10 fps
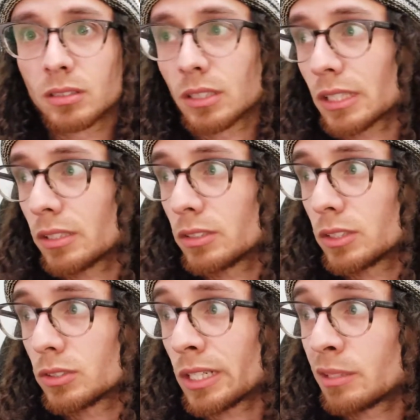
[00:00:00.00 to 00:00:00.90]
like they're
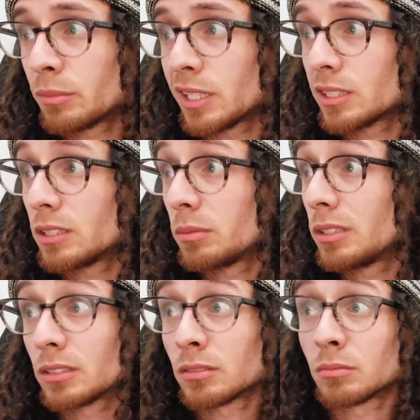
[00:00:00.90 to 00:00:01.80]
just trying to make it to be
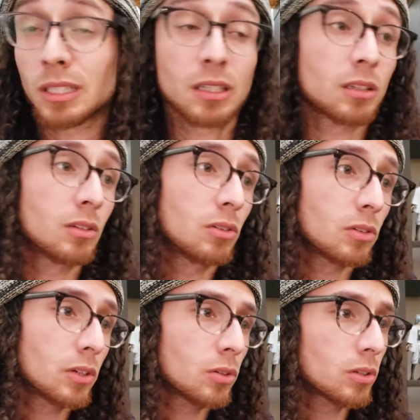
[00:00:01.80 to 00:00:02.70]
some like
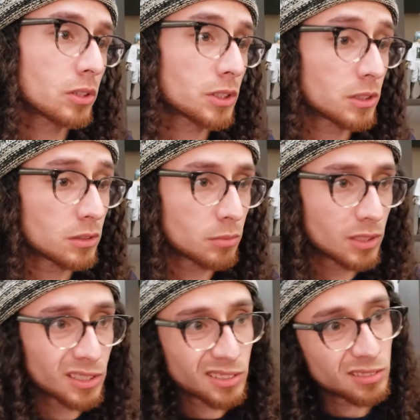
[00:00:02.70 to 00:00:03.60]
gory horror shit,
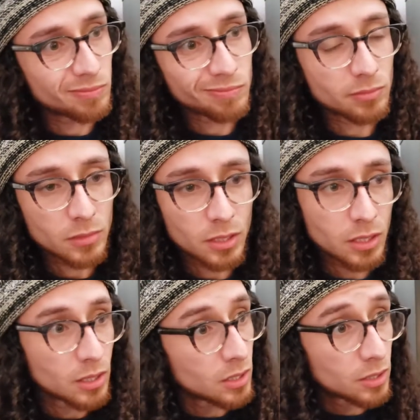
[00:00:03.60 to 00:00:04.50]
but
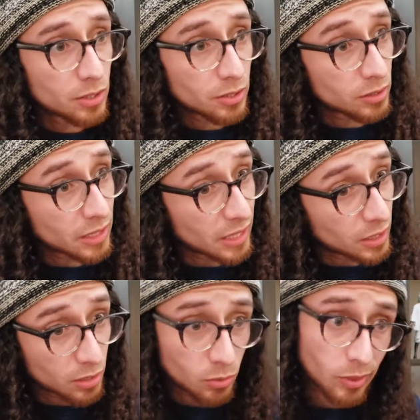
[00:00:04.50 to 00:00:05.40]
they're
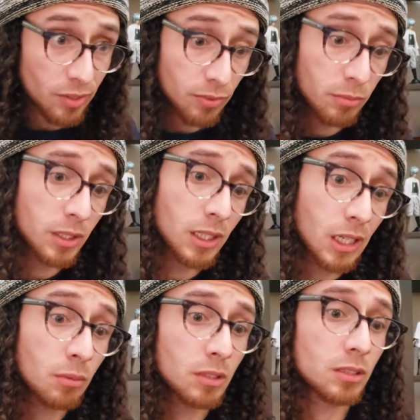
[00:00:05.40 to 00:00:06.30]
taking away from the
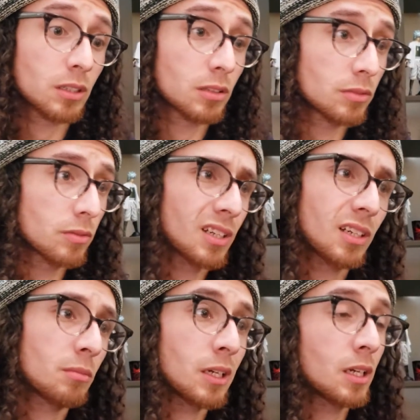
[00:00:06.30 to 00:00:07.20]
game itself. Like
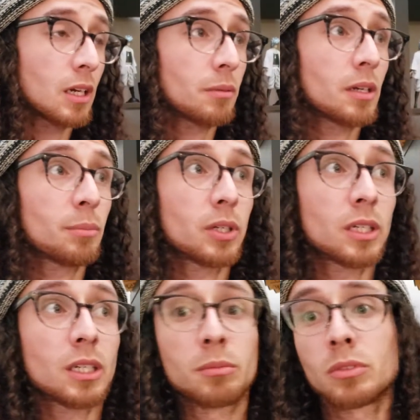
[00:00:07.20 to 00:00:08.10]
I'm not putting
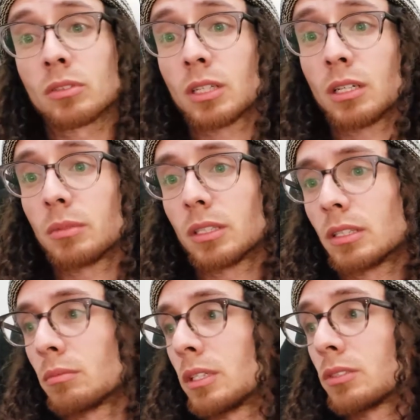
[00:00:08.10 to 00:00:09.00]
down Mortal Kombat.
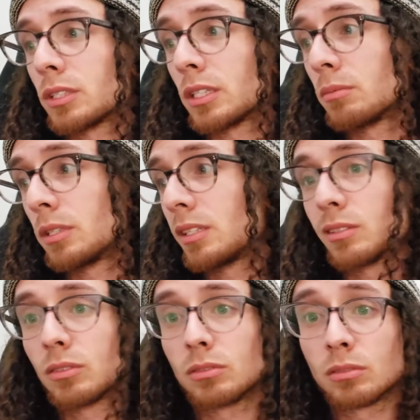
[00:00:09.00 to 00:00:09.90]
I'm not trying to make
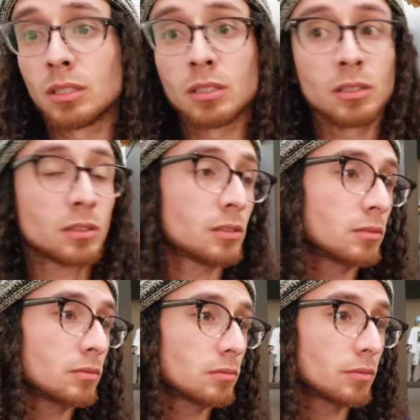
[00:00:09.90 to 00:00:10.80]
no
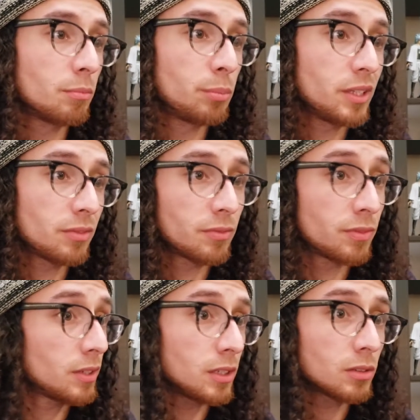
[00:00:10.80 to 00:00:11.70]
beef
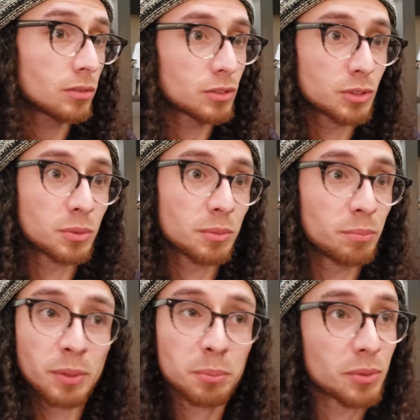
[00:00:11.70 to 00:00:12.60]
videos with
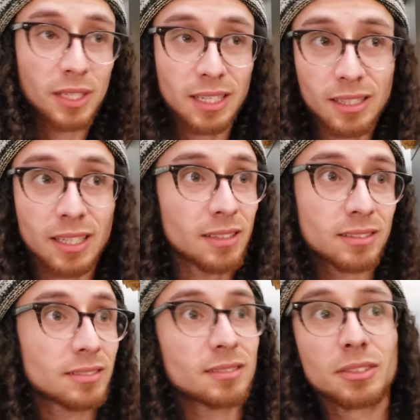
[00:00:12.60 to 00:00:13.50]
people that like
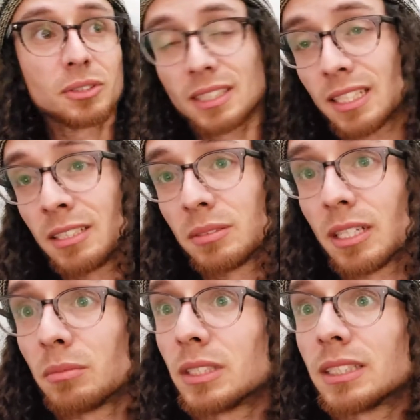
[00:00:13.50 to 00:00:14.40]
those games.
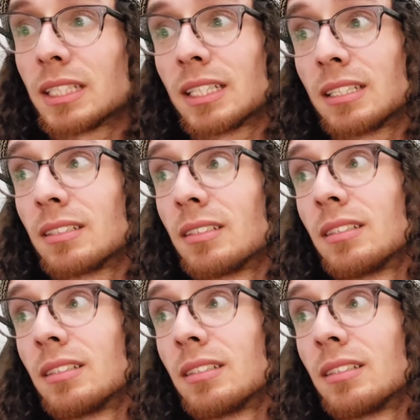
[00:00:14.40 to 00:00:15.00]
I'm just saying,